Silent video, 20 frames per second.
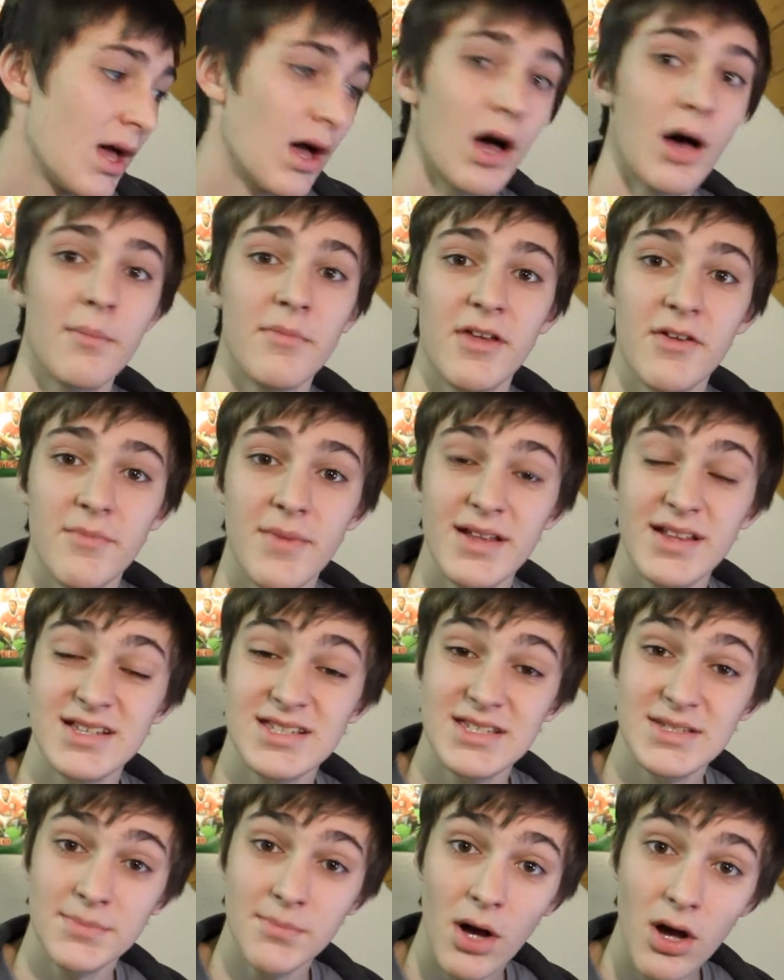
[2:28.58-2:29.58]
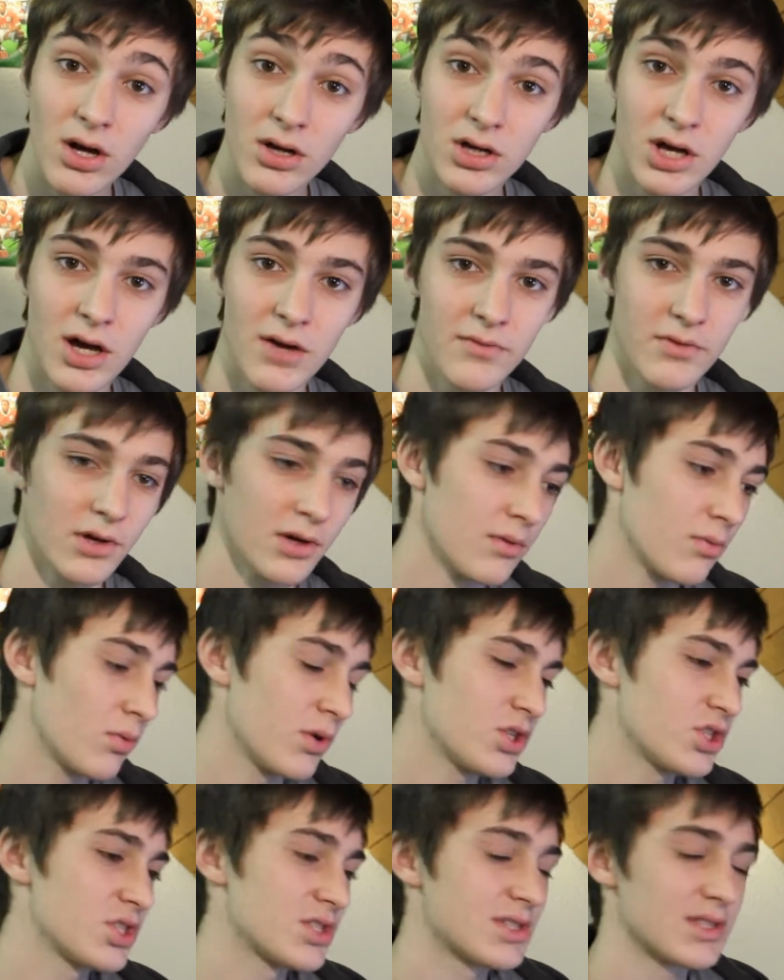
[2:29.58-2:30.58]
Um, they've made a smart cover,
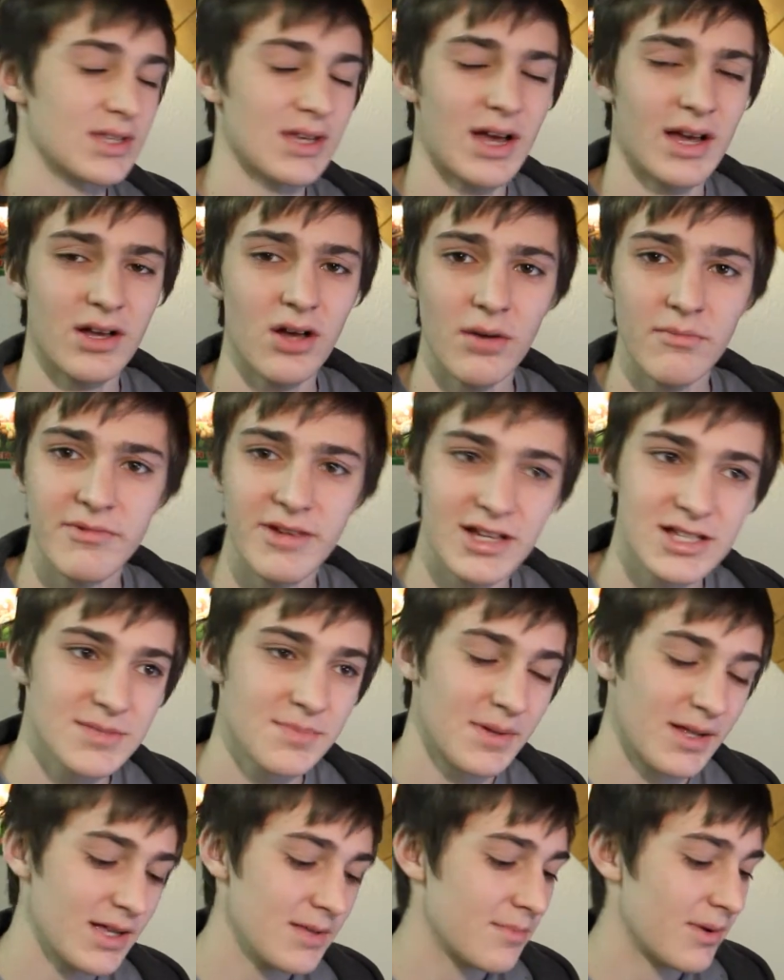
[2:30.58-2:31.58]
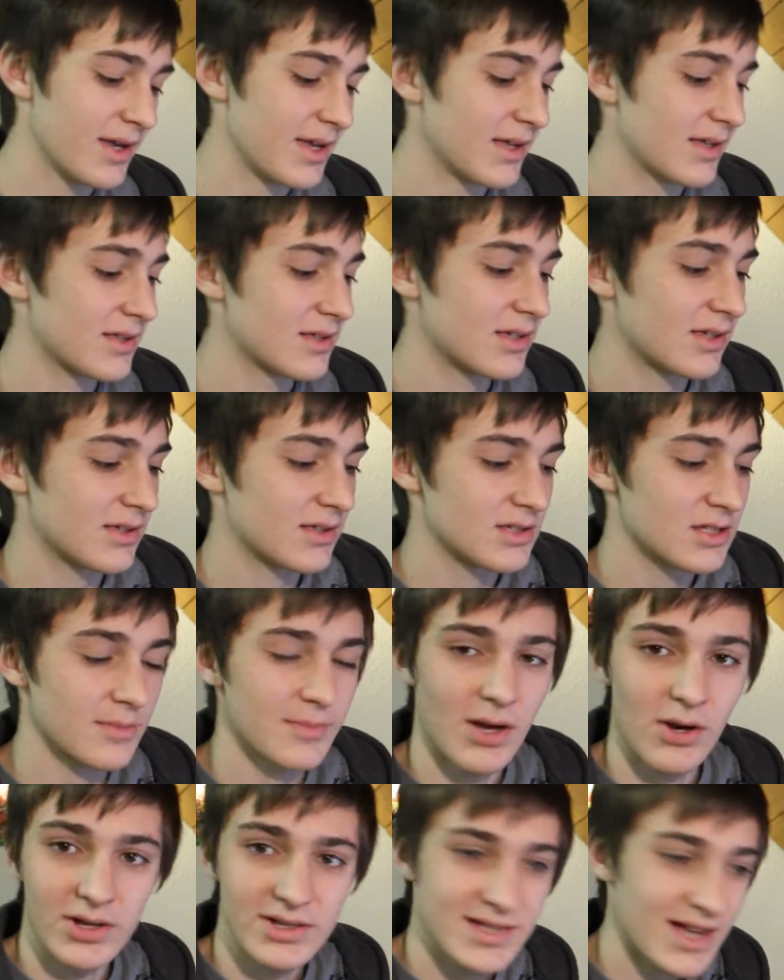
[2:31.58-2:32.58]
which is, I can't really explain, but
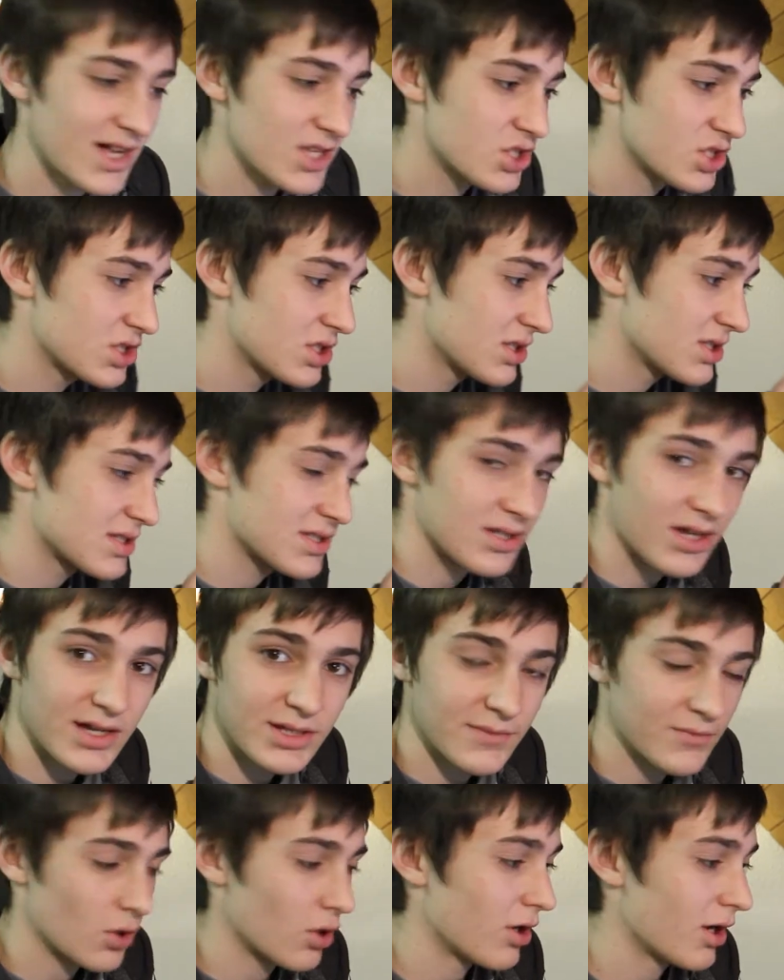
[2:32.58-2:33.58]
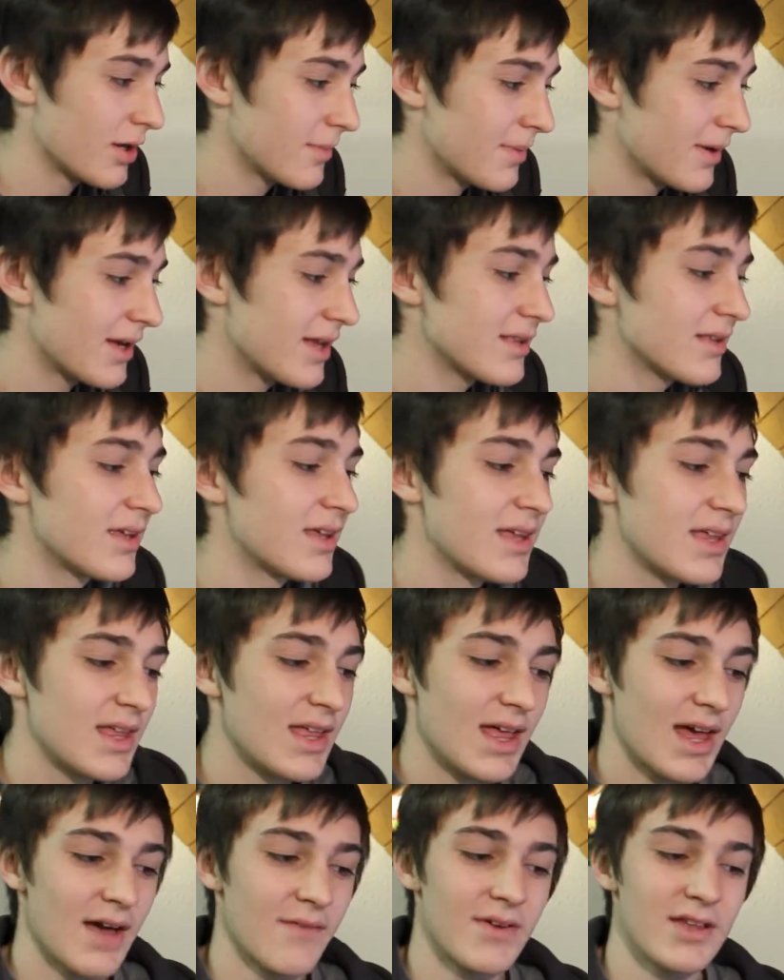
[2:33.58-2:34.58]
somehow attaches to the side of your iPad
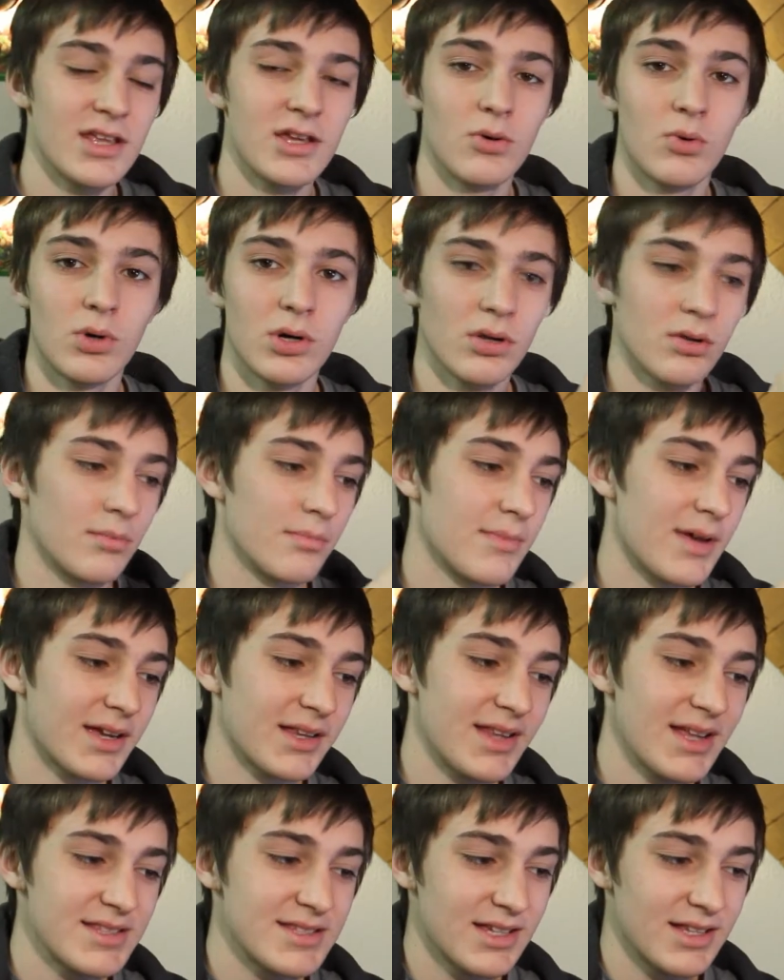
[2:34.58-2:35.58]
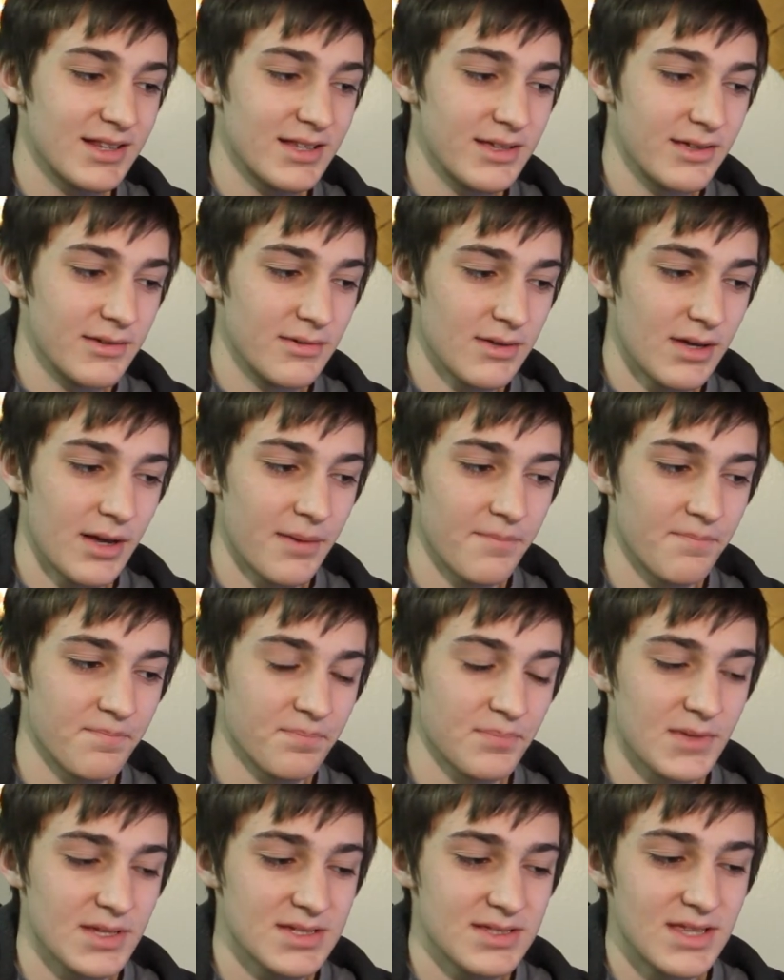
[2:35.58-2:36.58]
and then it will magnetically
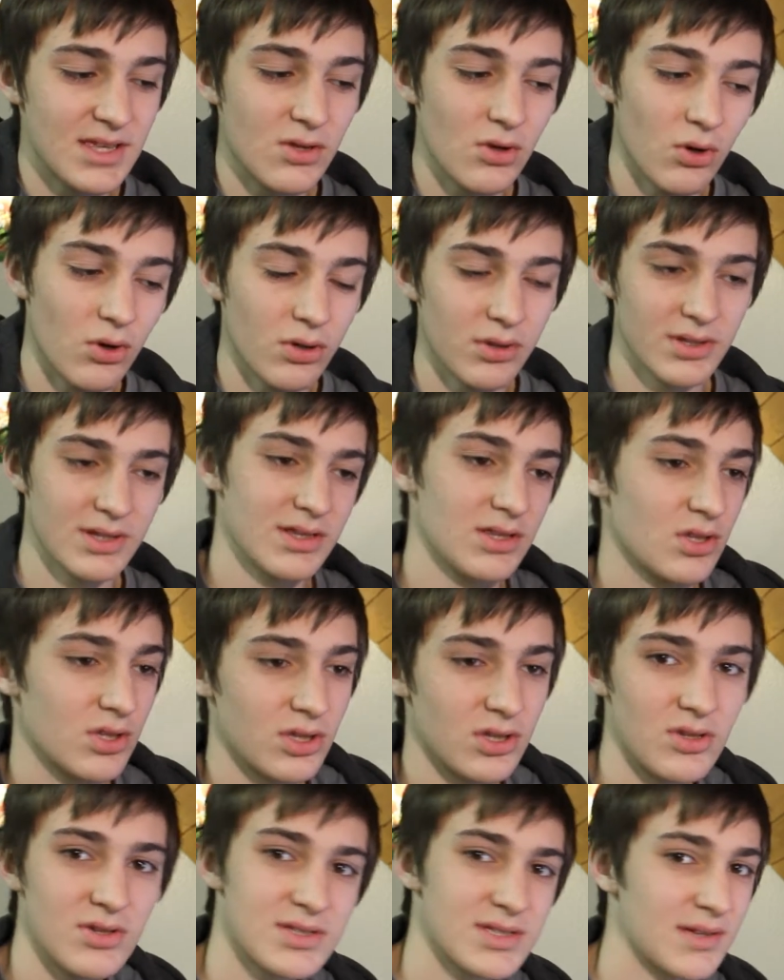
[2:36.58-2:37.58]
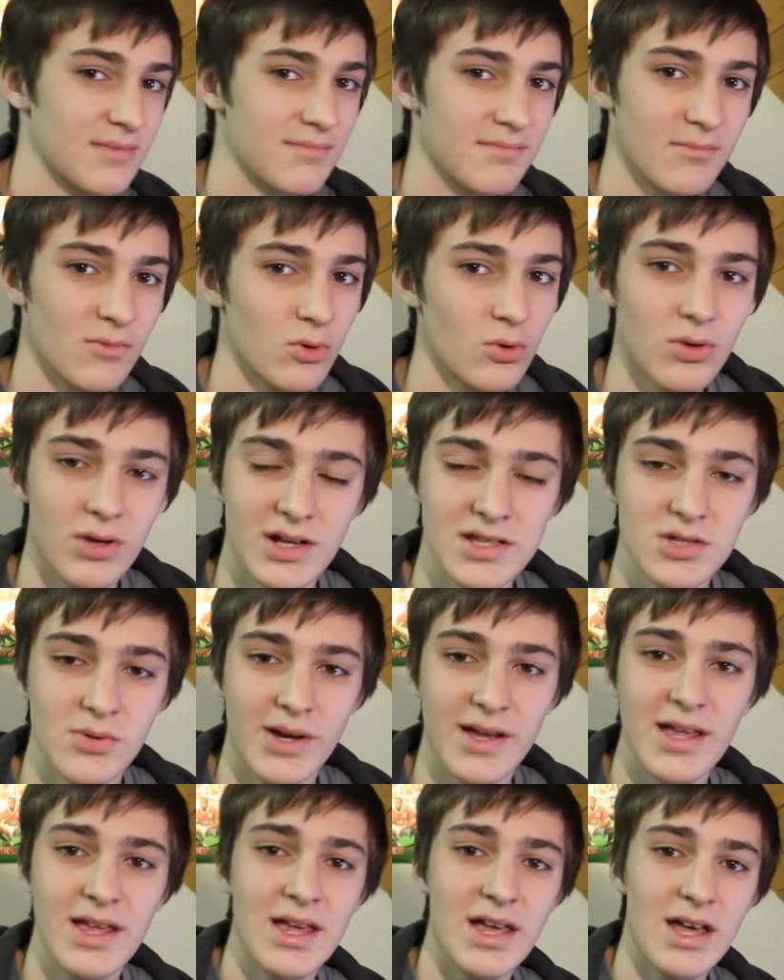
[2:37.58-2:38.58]
um, stick on and you can use it all kinds of
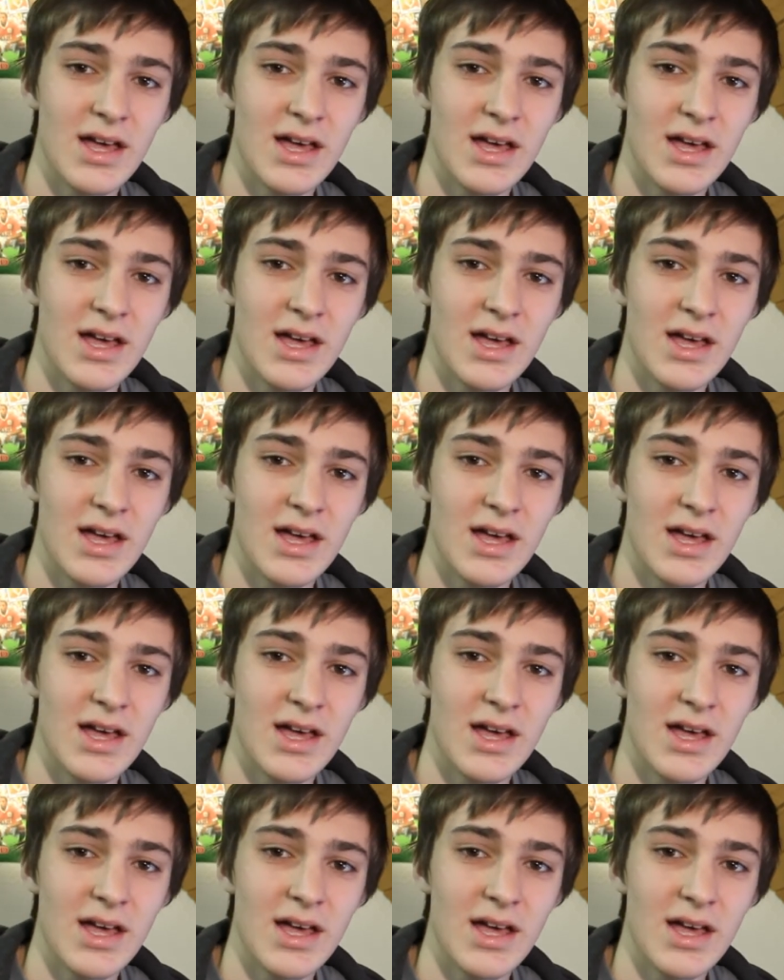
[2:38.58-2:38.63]
ways.